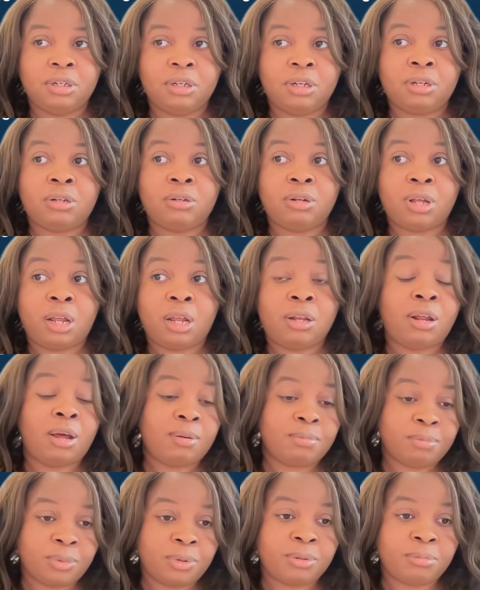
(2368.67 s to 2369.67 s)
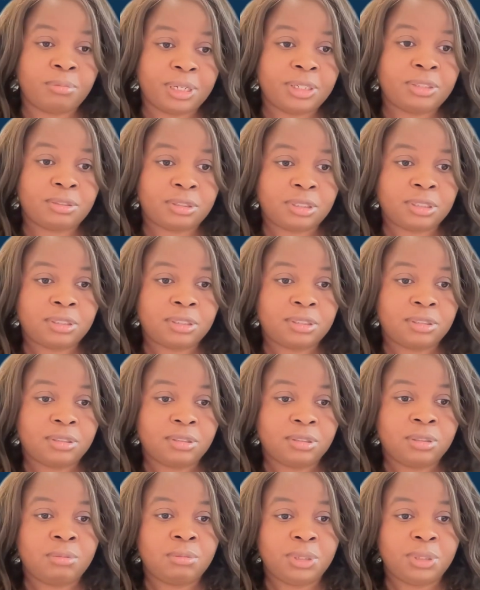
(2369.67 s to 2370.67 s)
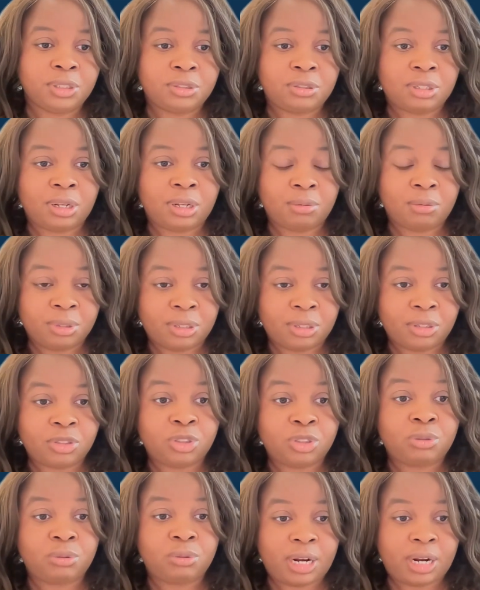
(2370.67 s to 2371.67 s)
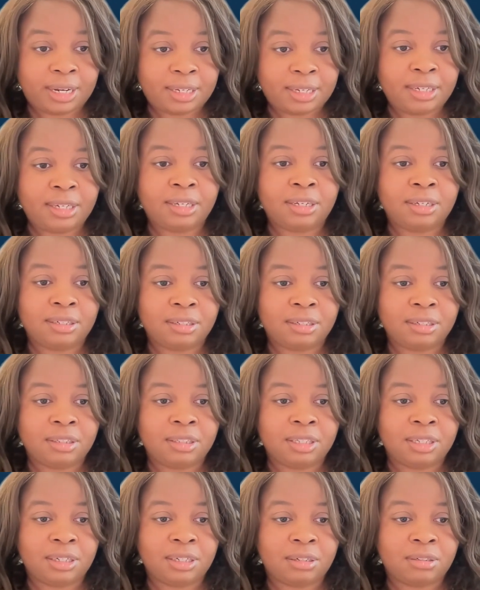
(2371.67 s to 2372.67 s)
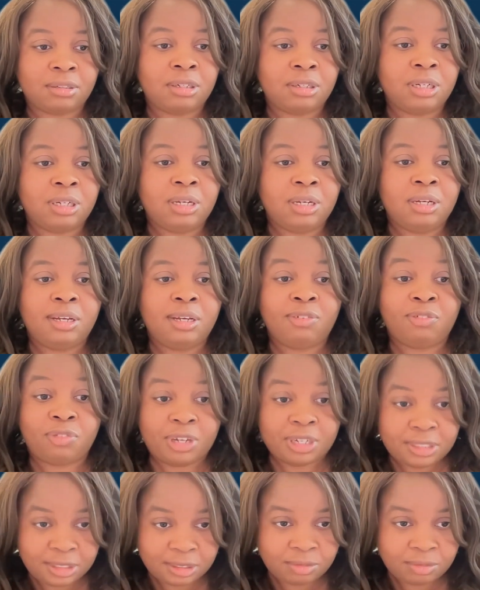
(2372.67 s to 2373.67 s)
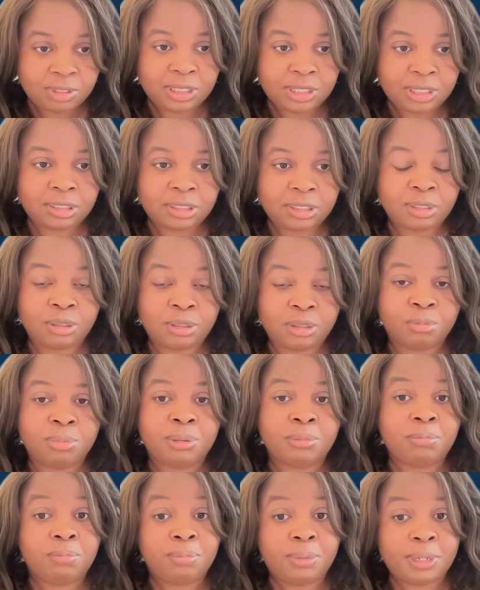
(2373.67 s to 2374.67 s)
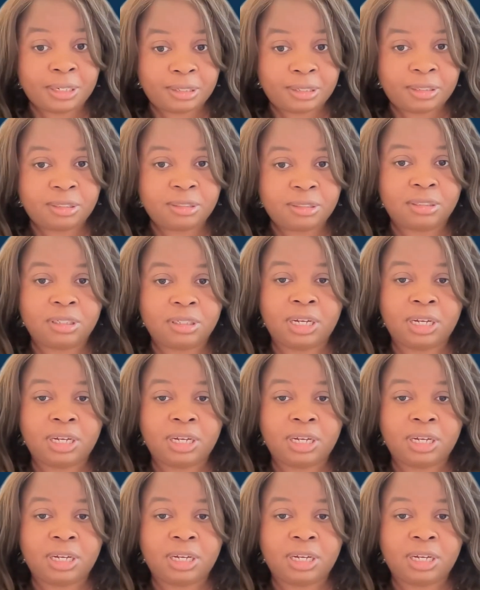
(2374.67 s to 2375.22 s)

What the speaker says: a lot more metrics to make sure that we are tracking their effectiveness a little bit better.